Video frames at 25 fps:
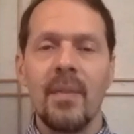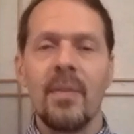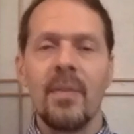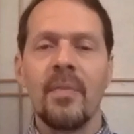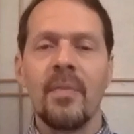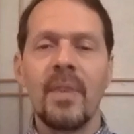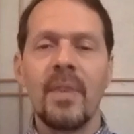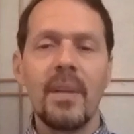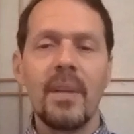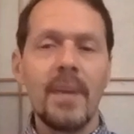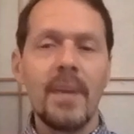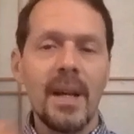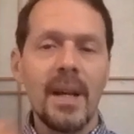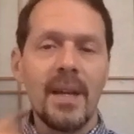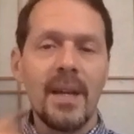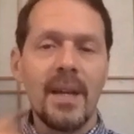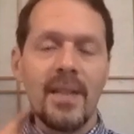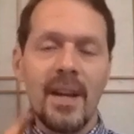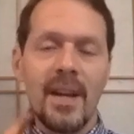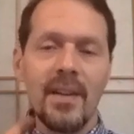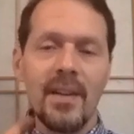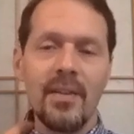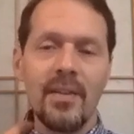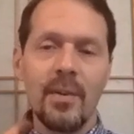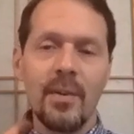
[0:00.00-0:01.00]
The feedback I've
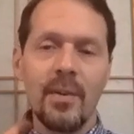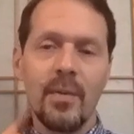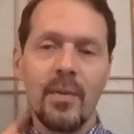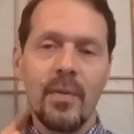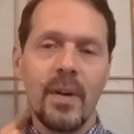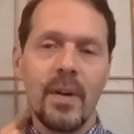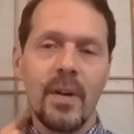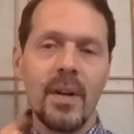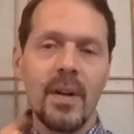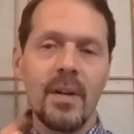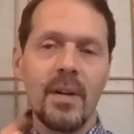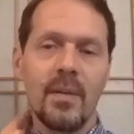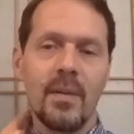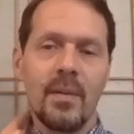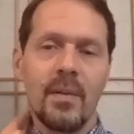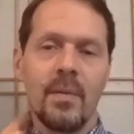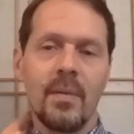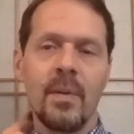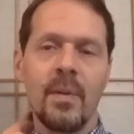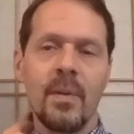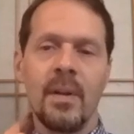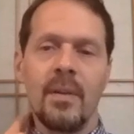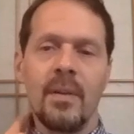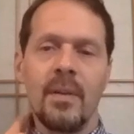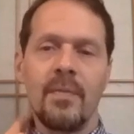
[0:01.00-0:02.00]
gotten so far
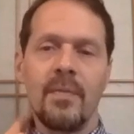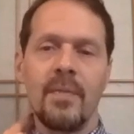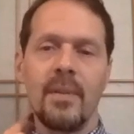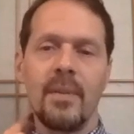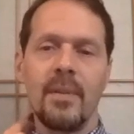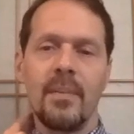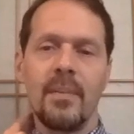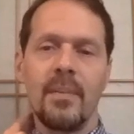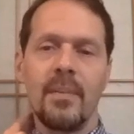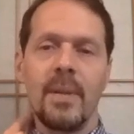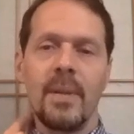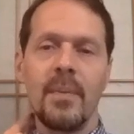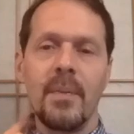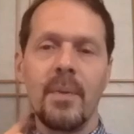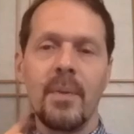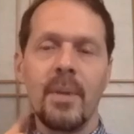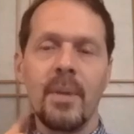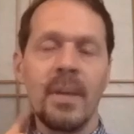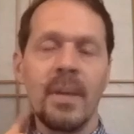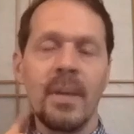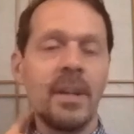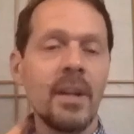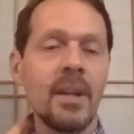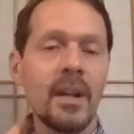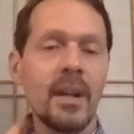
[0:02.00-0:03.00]
from people
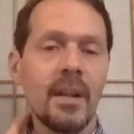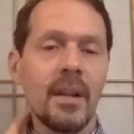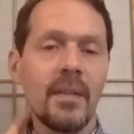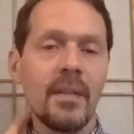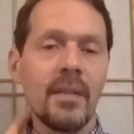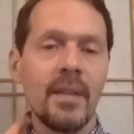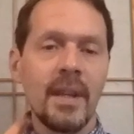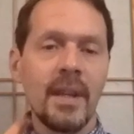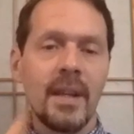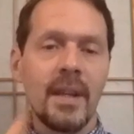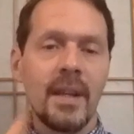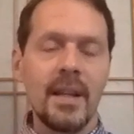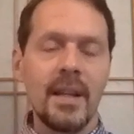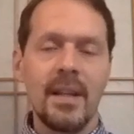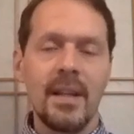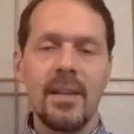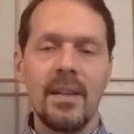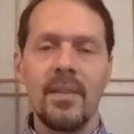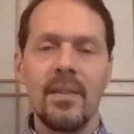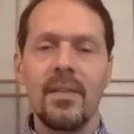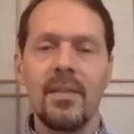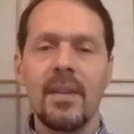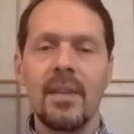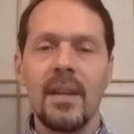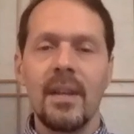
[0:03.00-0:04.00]
in Young Living
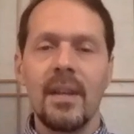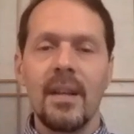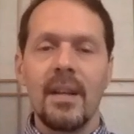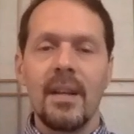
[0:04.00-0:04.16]
is